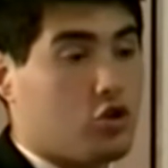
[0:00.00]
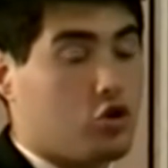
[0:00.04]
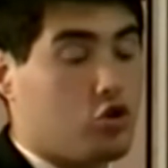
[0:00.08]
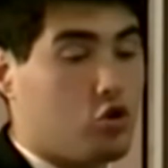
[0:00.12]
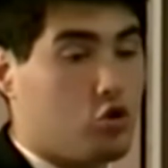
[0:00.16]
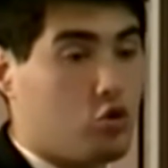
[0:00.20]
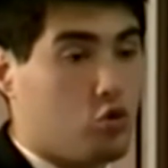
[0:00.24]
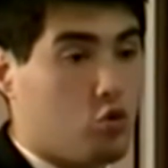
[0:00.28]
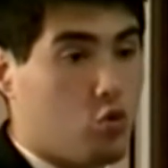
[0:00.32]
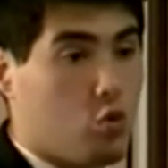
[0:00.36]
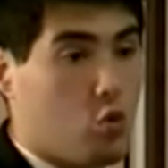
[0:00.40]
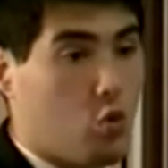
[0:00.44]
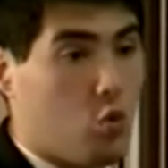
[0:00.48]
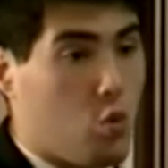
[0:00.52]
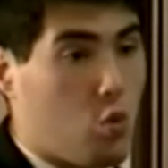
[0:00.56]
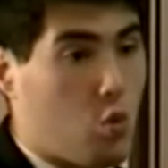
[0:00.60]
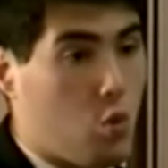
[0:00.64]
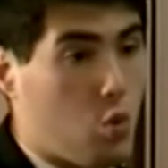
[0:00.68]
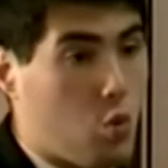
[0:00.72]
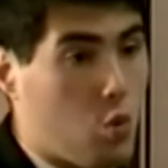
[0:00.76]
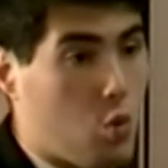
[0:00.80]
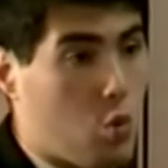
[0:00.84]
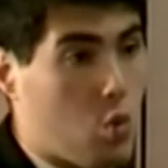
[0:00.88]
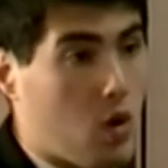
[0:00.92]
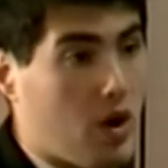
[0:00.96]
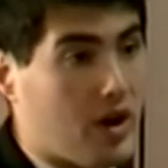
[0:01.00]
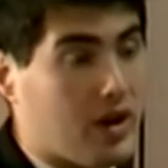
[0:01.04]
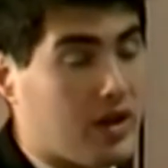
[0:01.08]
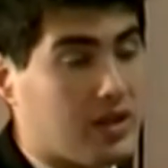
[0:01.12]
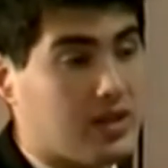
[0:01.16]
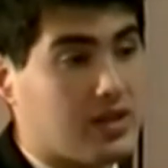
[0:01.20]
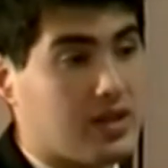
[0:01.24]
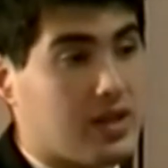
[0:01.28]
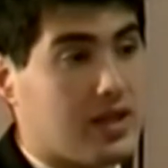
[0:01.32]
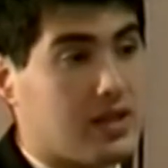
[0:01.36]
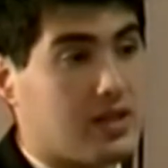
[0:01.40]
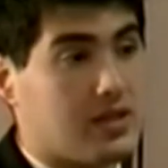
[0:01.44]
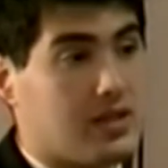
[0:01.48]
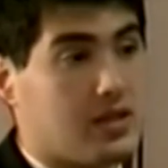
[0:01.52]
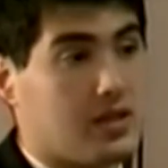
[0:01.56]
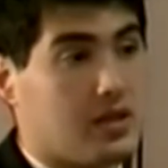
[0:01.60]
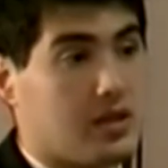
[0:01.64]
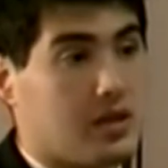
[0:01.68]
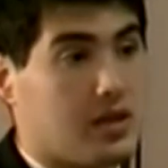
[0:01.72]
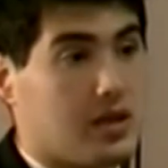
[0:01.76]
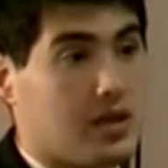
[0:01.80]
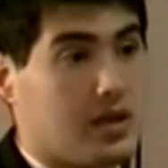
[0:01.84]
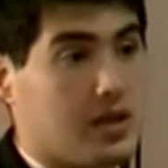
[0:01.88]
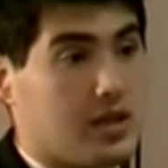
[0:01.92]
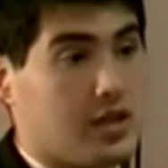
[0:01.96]
To what
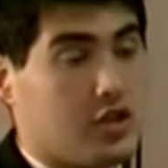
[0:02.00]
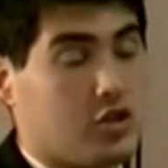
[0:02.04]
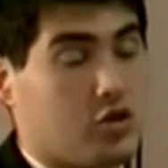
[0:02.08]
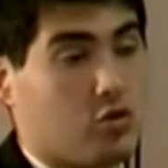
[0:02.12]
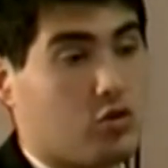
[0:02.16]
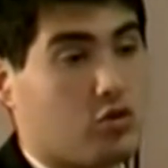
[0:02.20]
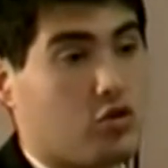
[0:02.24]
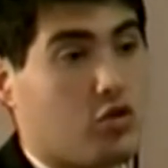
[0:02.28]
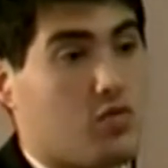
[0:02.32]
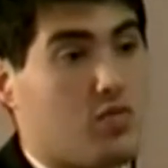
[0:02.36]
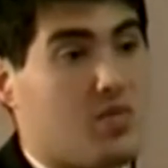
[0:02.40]
extent is social